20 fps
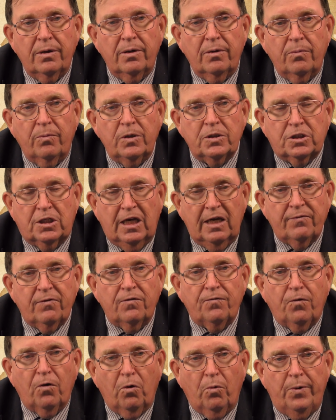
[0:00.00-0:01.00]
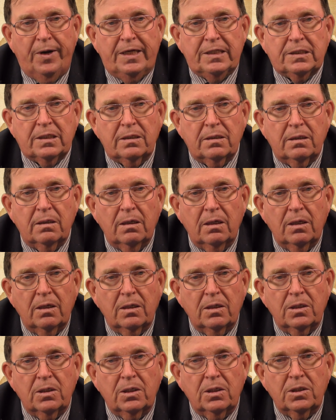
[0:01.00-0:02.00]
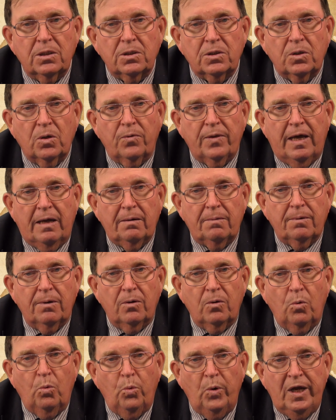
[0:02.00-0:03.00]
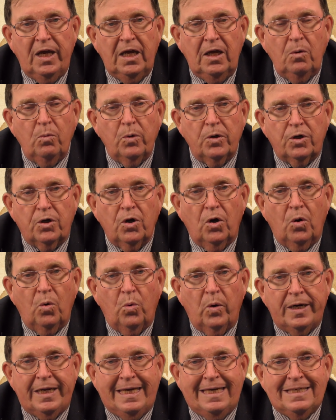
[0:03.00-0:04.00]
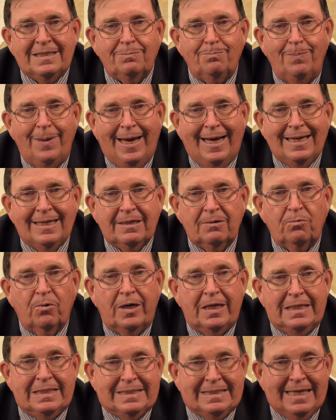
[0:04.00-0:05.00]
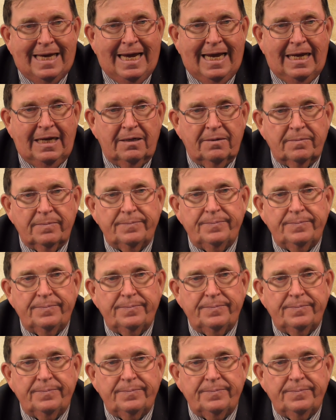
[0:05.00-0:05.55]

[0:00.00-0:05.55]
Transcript: was given for a reason so that we would know what He's meant and what He's saying.